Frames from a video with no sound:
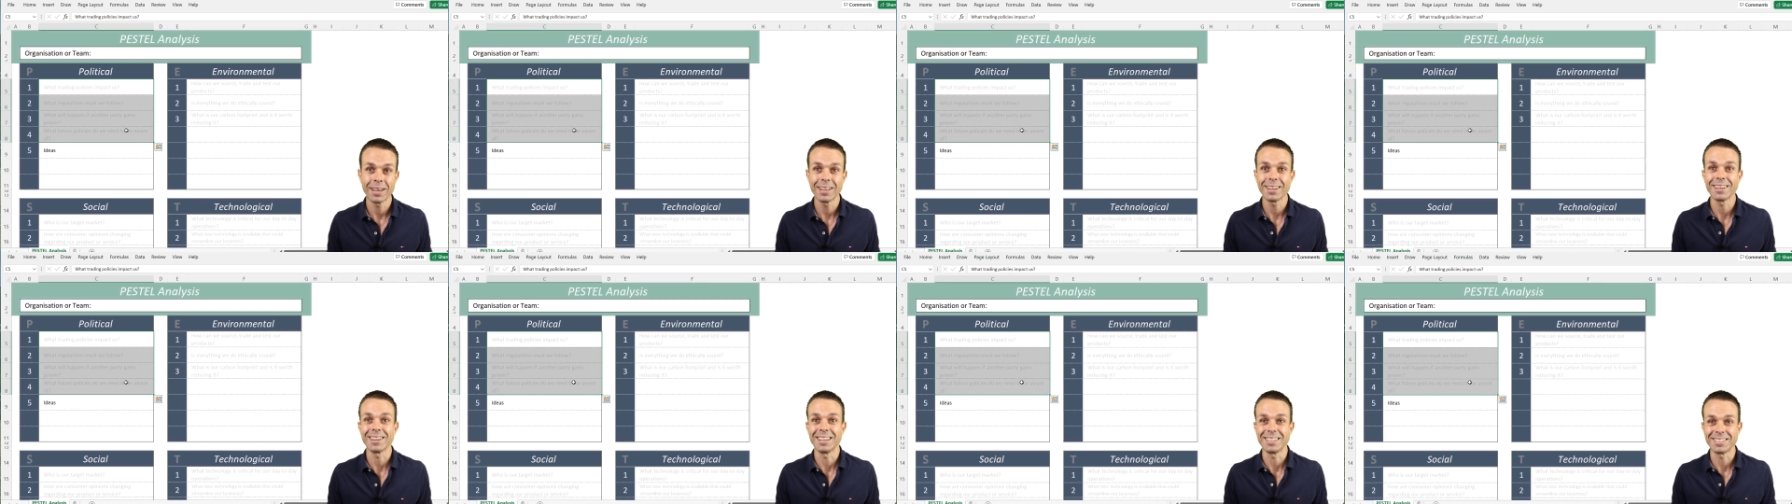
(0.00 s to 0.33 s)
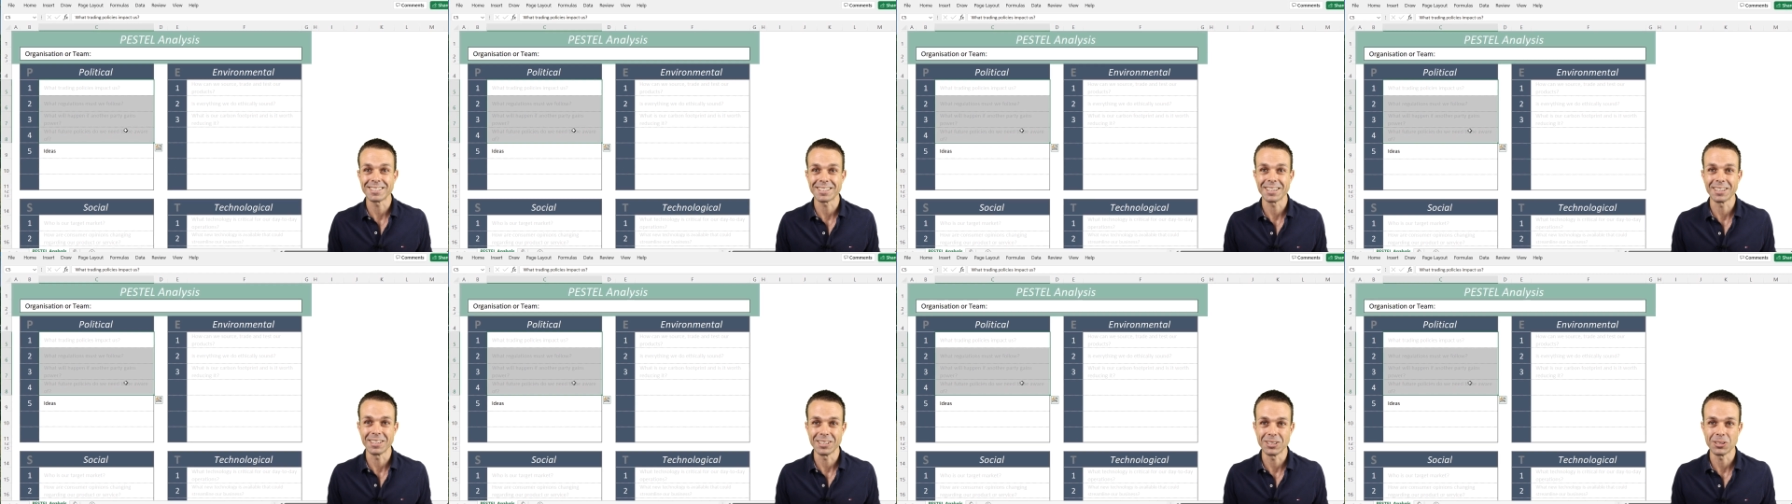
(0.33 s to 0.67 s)

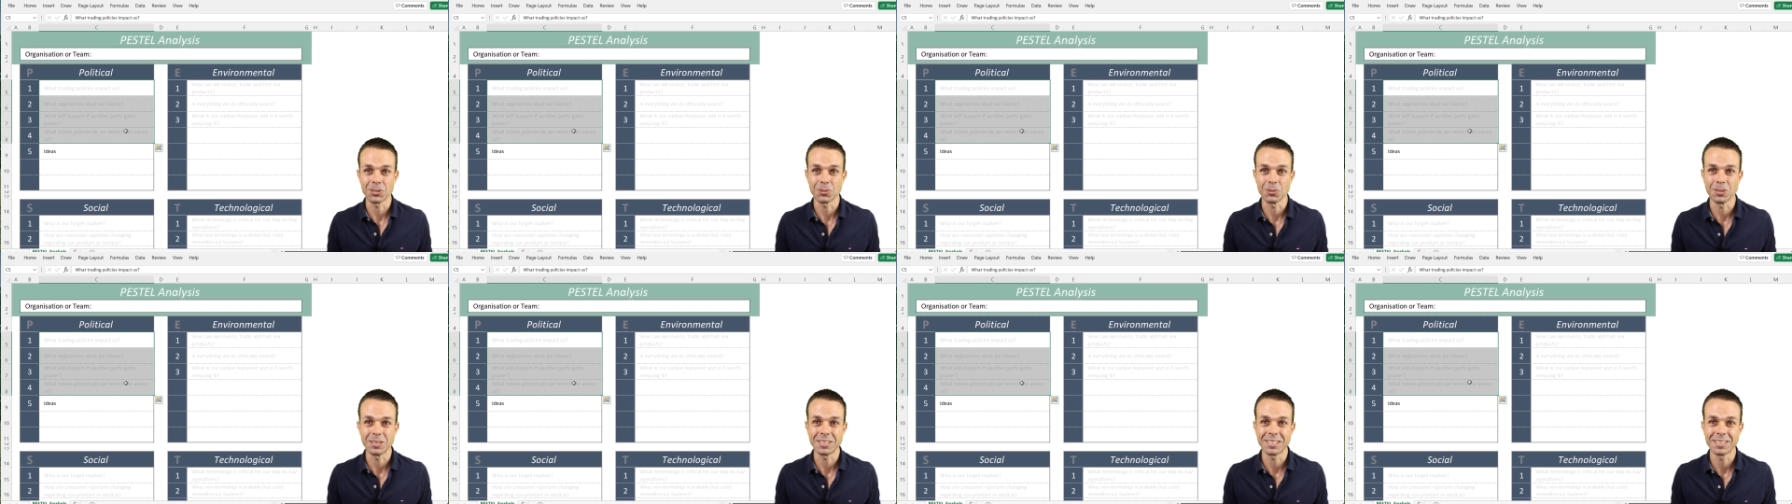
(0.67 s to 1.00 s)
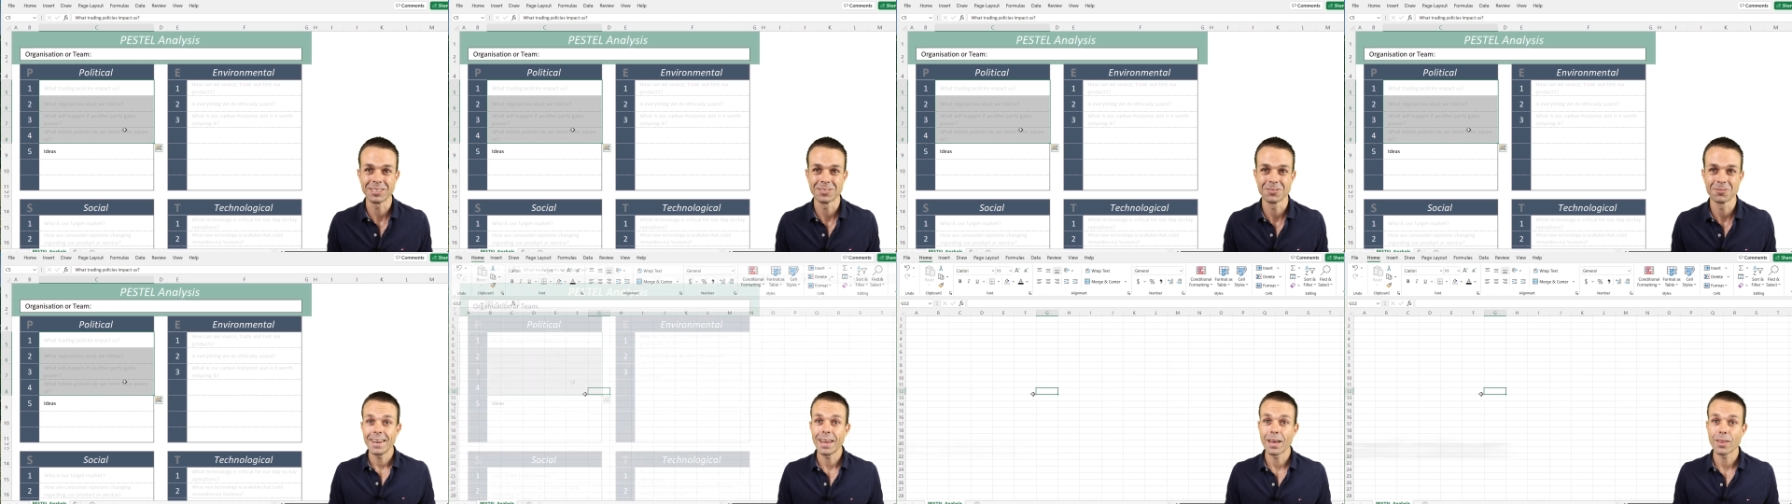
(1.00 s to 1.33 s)
Let's get into it.
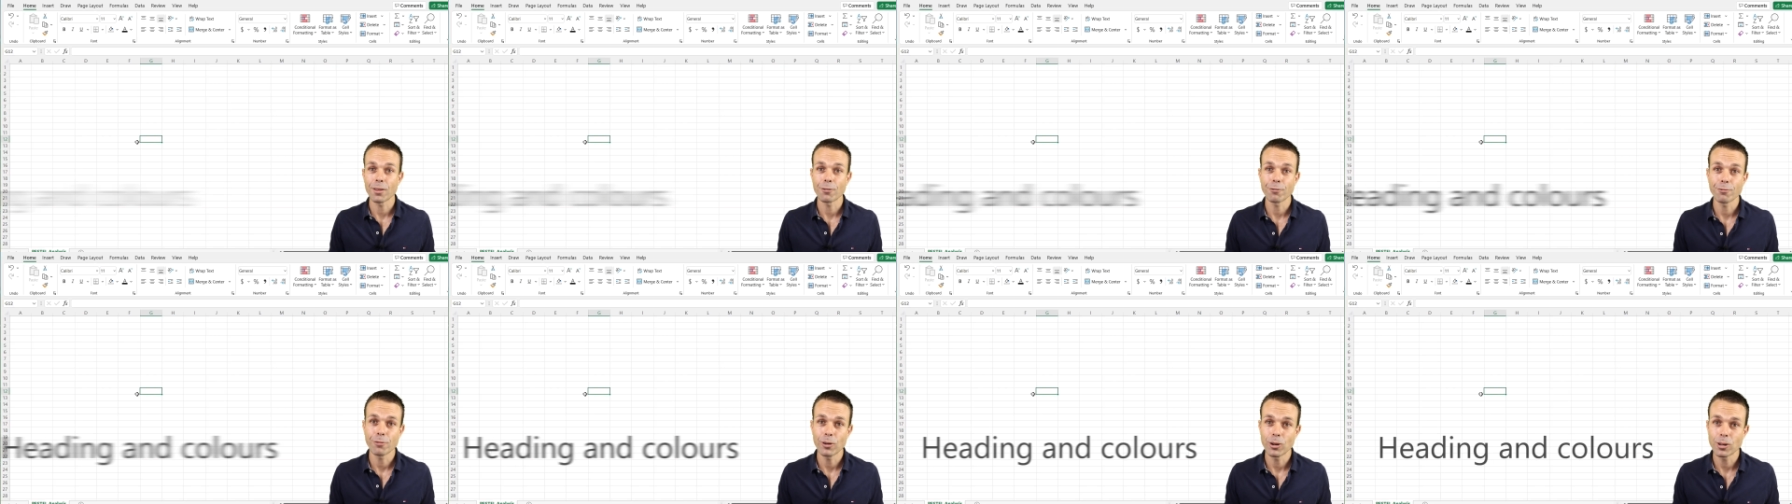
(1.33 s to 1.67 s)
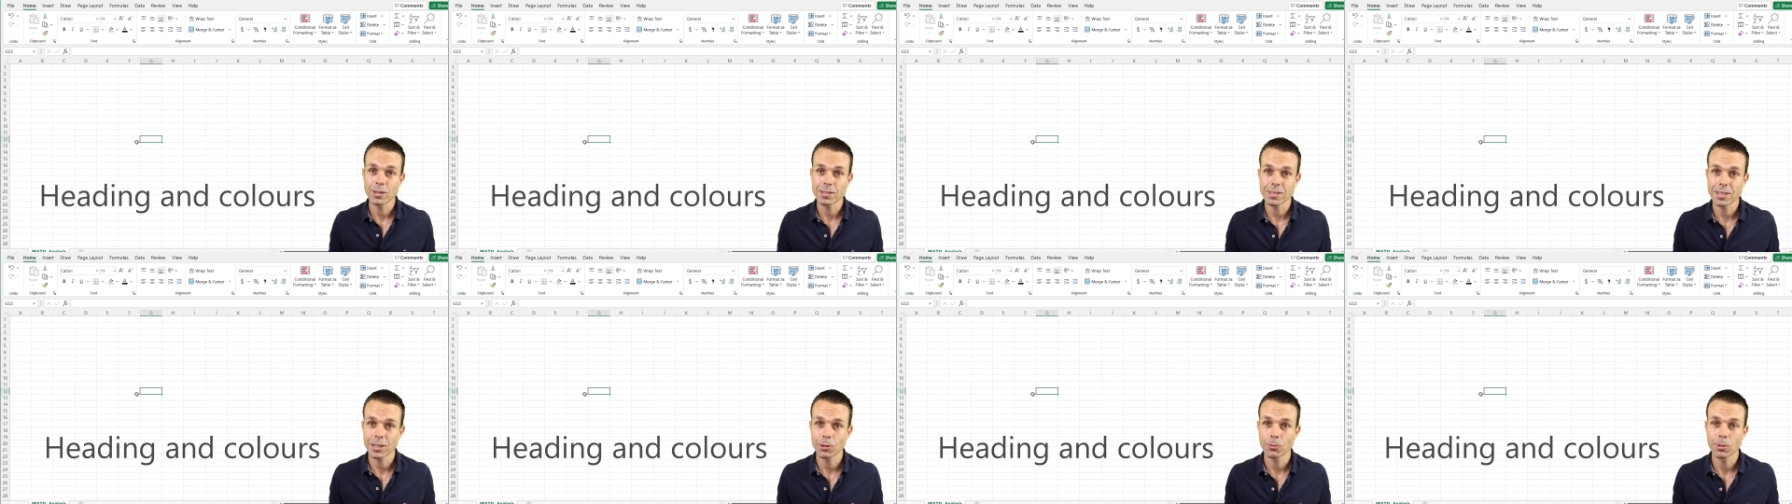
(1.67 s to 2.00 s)
Now, the
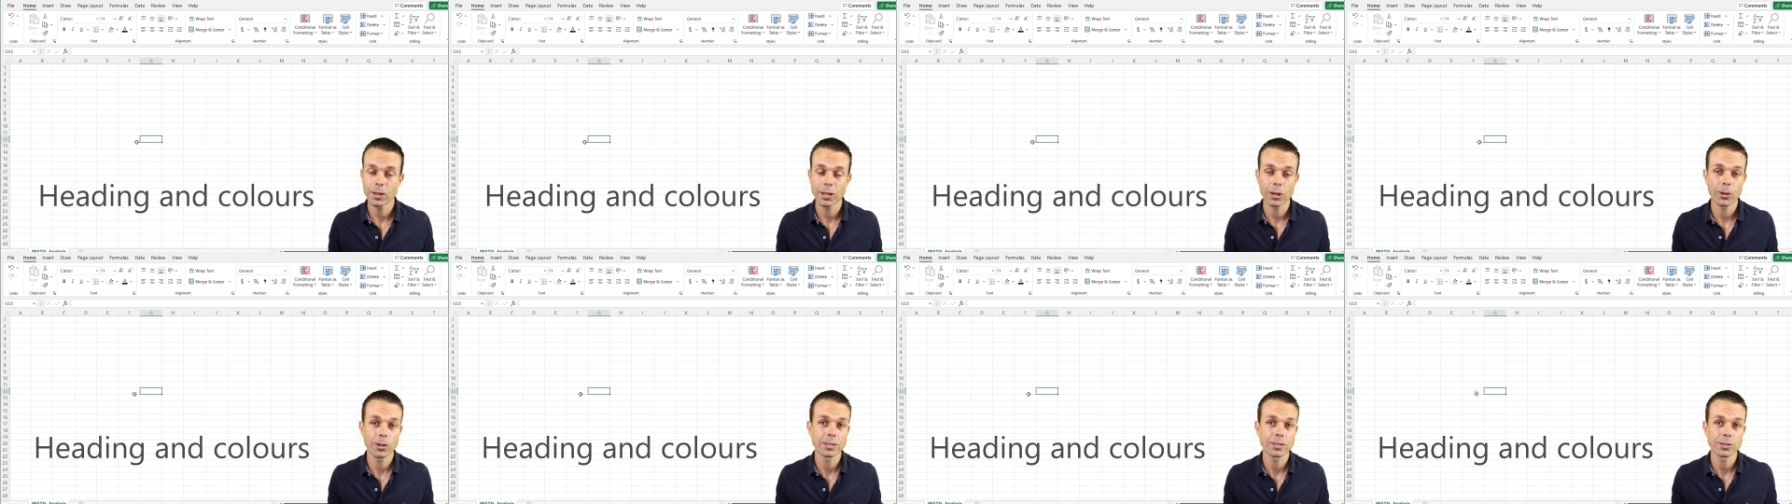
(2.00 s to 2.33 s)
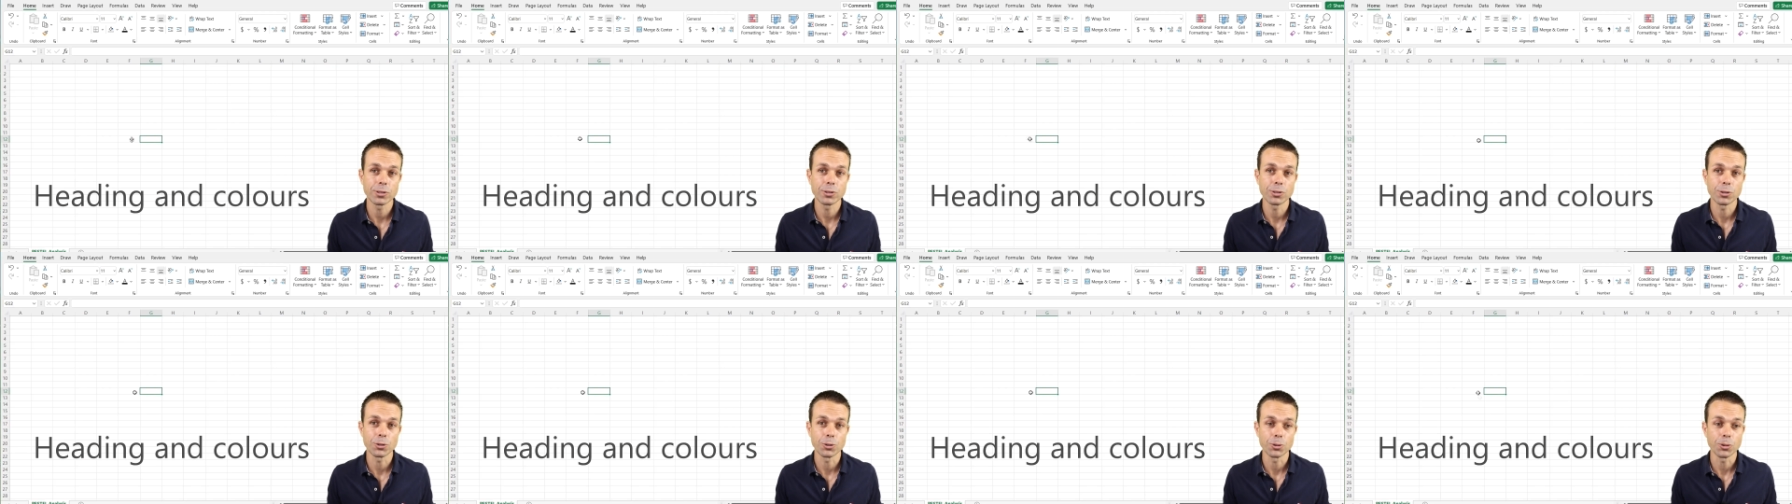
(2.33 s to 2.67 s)
first thing we're going
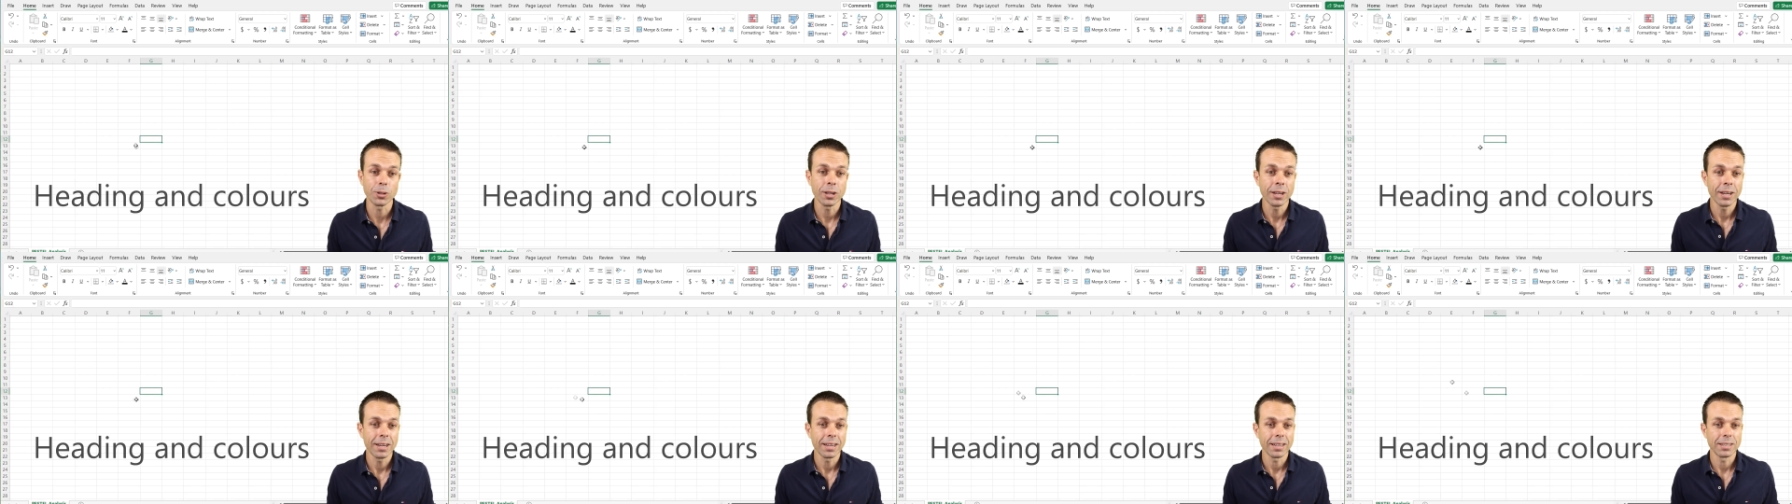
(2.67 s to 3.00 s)
to do